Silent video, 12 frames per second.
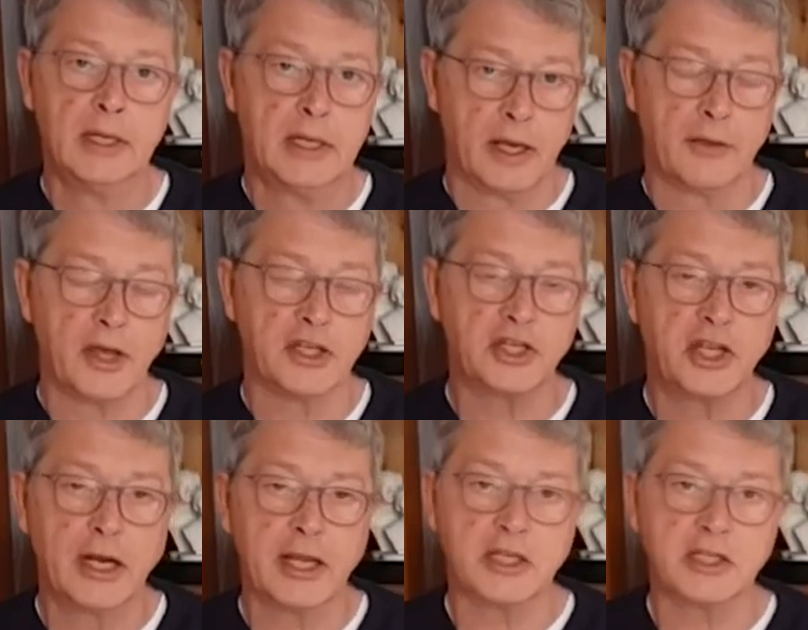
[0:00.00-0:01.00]
and they still
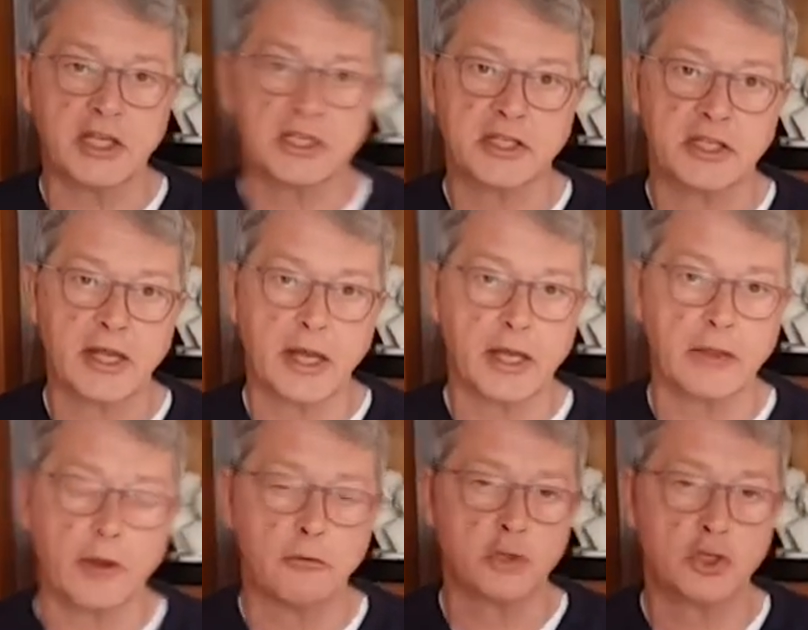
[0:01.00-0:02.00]
exist today,
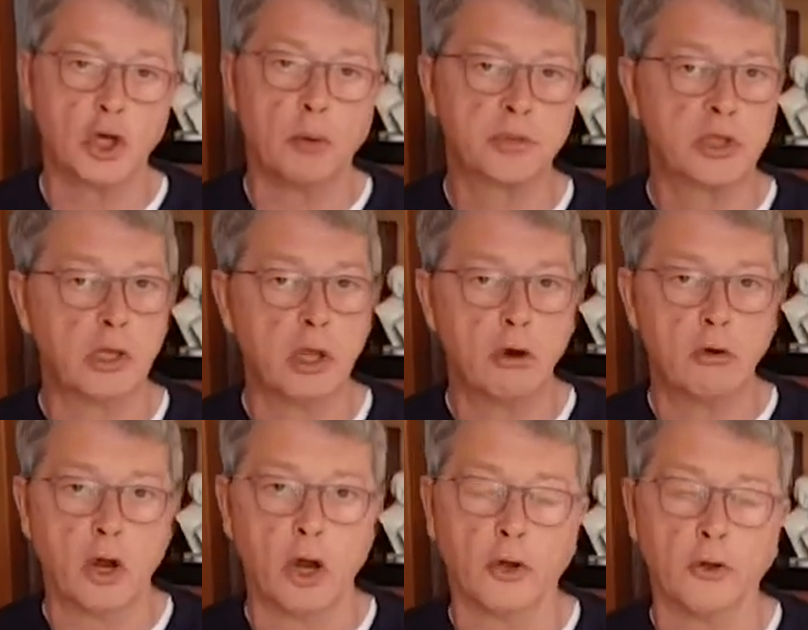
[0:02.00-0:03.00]
though the shop's long
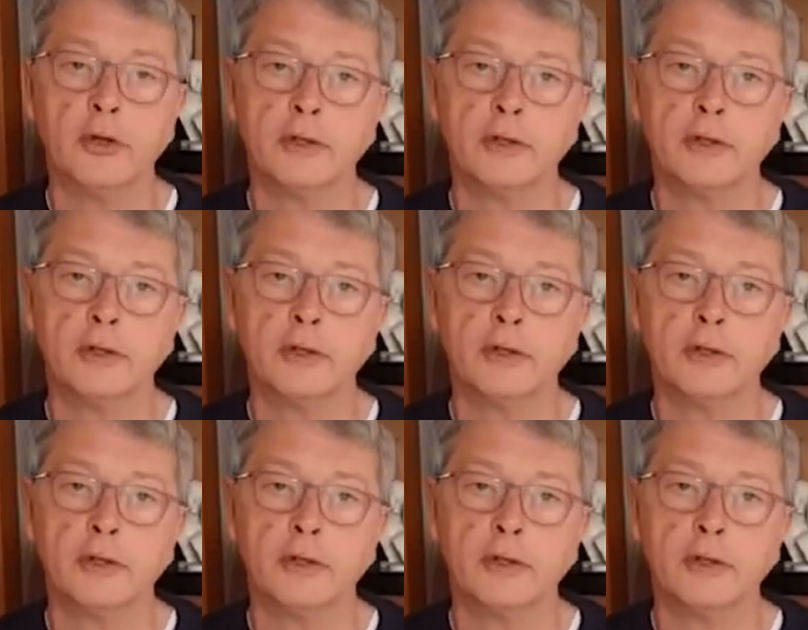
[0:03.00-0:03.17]
gone.